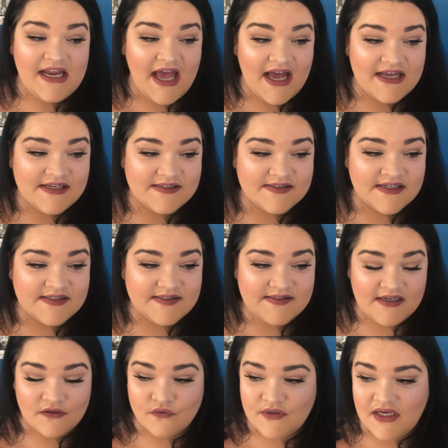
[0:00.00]
has
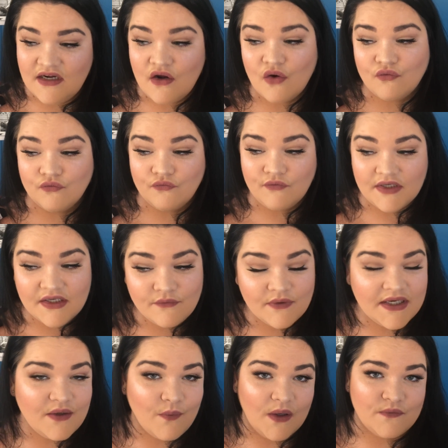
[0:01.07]
settled in
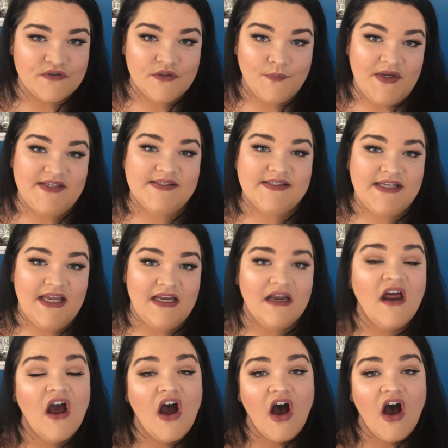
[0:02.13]
really well to my skin.